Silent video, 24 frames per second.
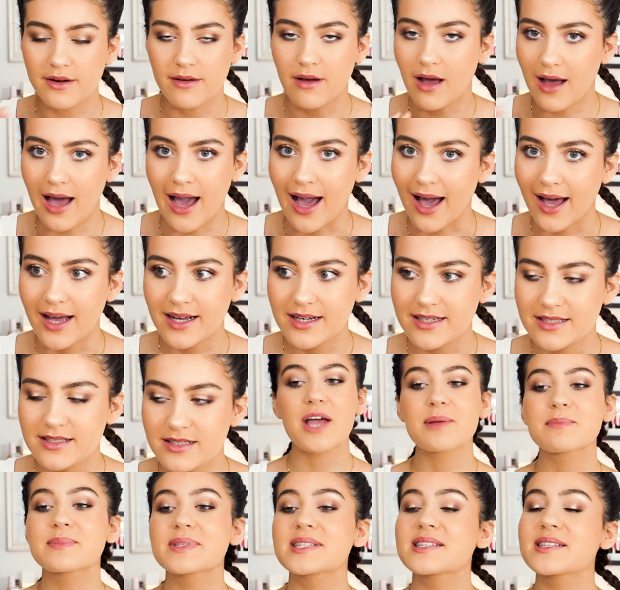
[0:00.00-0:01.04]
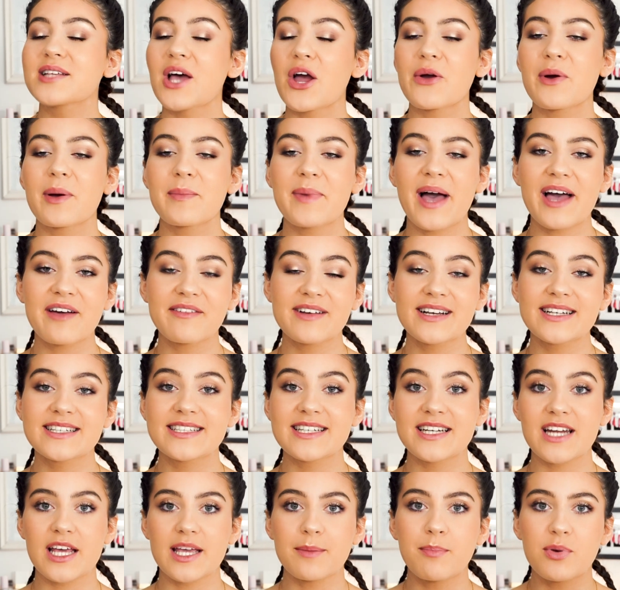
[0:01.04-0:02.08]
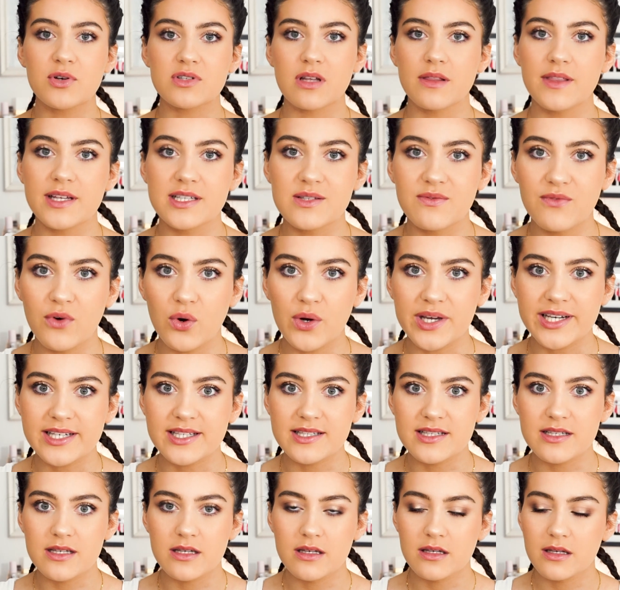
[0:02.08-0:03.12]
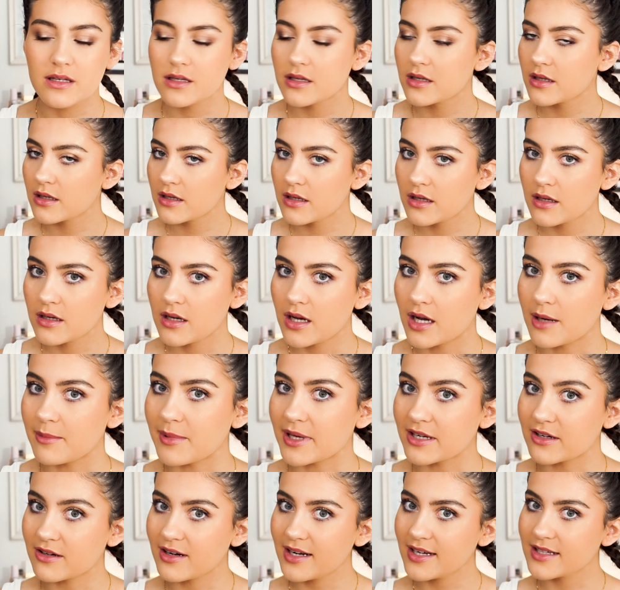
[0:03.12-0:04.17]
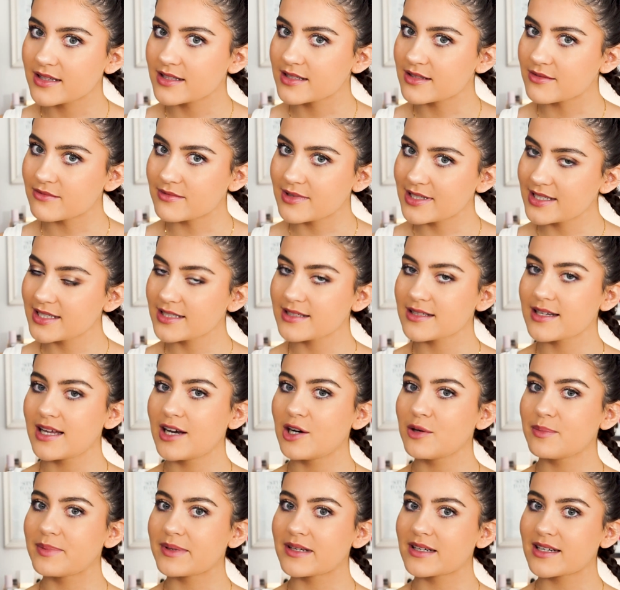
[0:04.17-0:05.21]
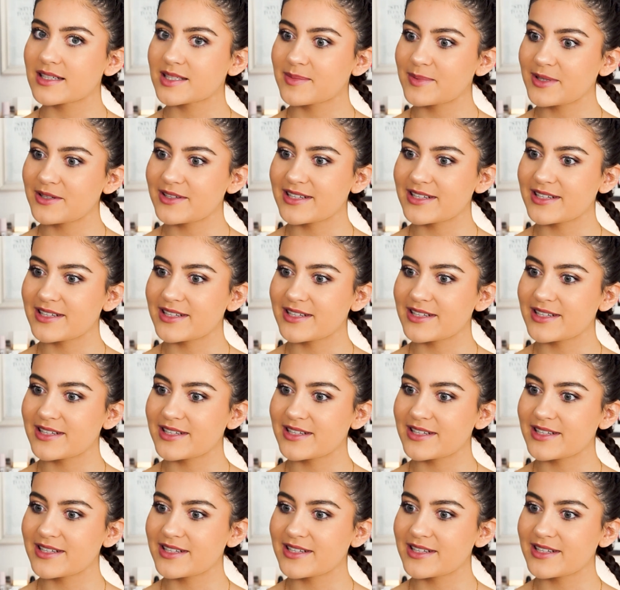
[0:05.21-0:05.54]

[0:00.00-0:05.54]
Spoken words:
to act. So I'm having a dinner. He puts on this voice. I'm like, Greg, this really isn't helping, let's be